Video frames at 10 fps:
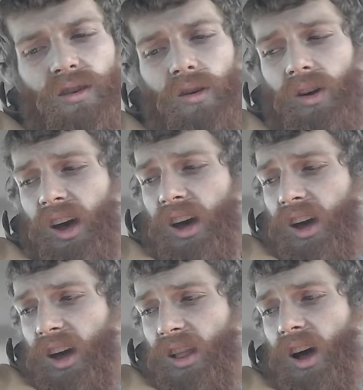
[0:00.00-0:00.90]

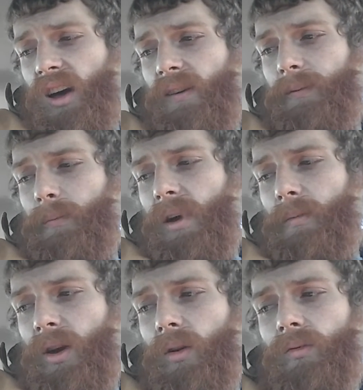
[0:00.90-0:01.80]
okay? And I have
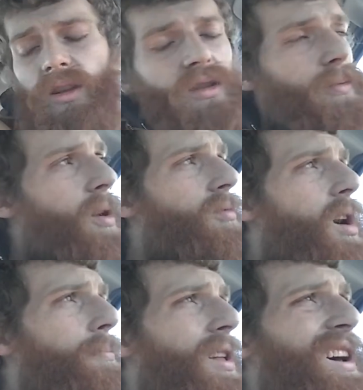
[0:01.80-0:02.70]
maybe only thrown
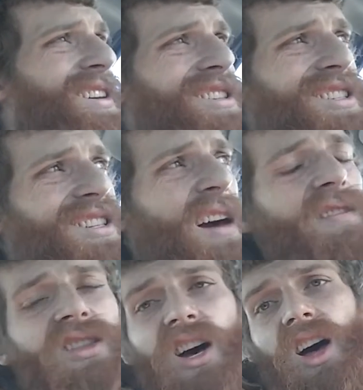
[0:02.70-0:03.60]
up like
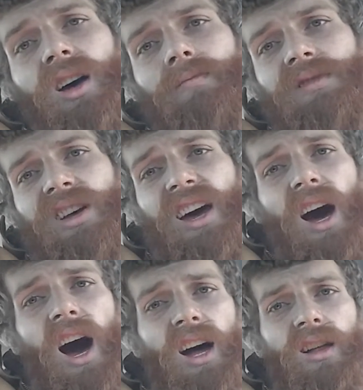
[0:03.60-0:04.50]
7 times. Like,
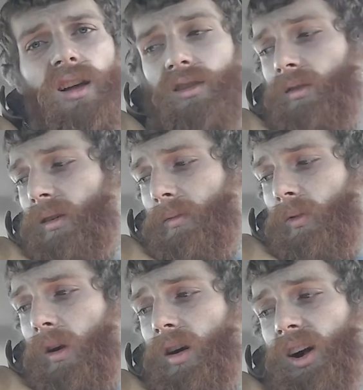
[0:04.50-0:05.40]
don't get me
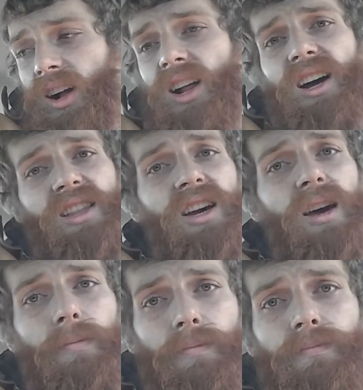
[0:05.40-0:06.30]
wrong, I like to
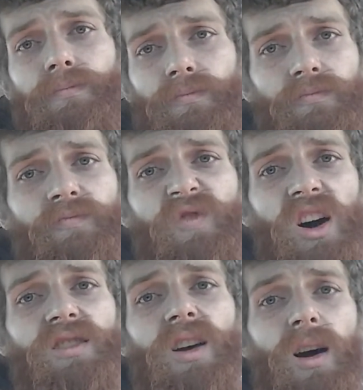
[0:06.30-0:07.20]
get
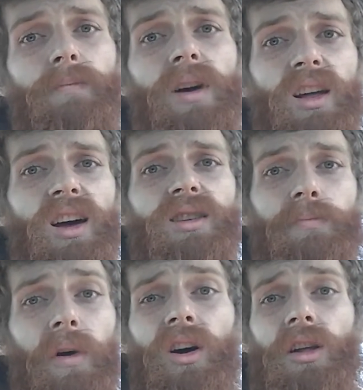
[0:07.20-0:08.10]
fucked up. I like
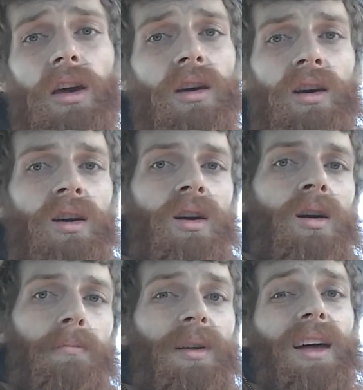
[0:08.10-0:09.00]
to party.
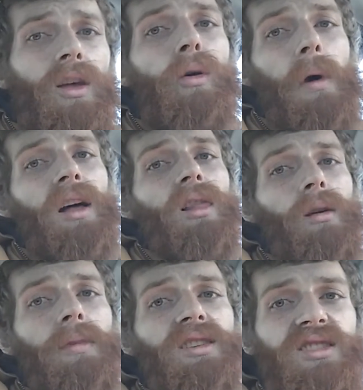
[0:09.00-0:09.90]
But I know my
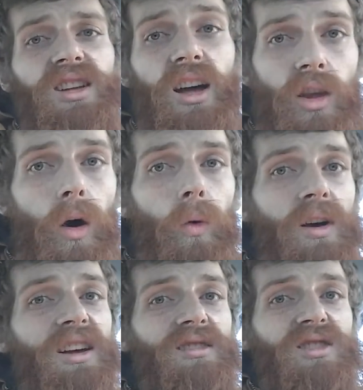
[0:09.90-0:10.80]
limits, and I know
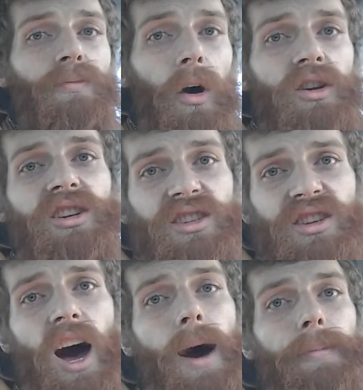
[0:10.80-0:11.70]
when it's smart to
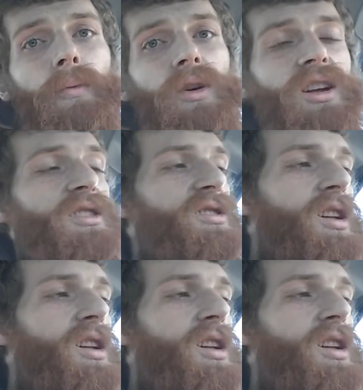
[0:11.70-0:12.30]
stop and when it's